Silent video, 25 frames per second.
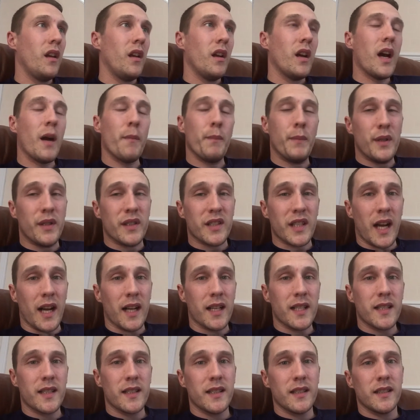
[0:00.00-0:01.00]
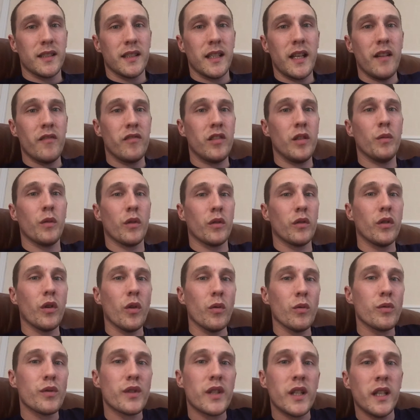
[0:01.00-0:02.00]
I'd be sacked. Everyone
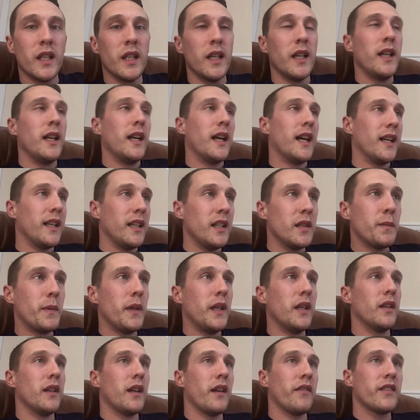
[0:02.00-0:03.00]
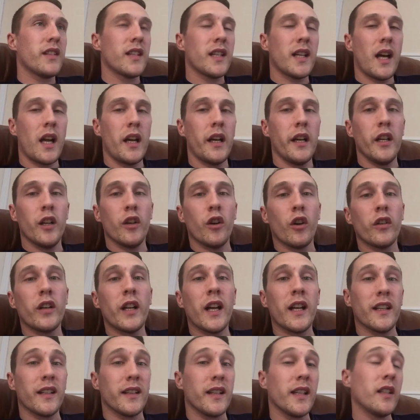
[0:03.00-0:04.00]
knows it, and he's being left to carry it on.
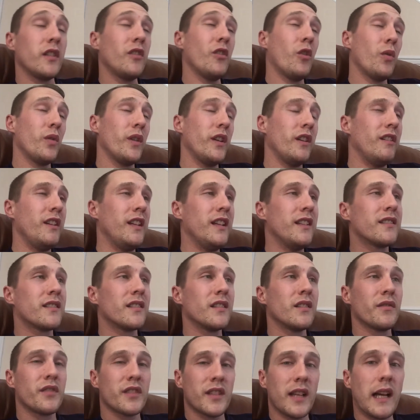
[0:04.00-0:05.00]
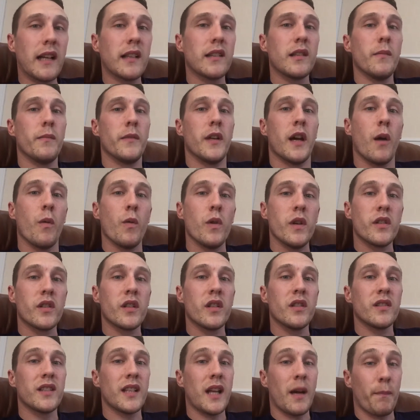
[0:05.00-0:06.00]
And I think the only reason they've sacked him now is
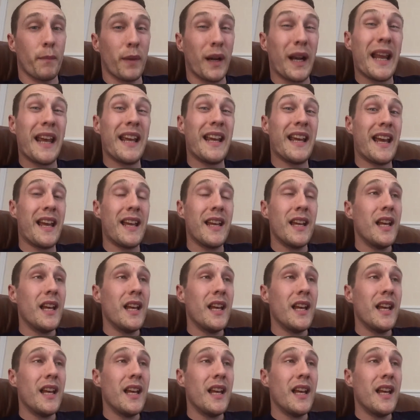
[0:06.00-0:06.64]
because that player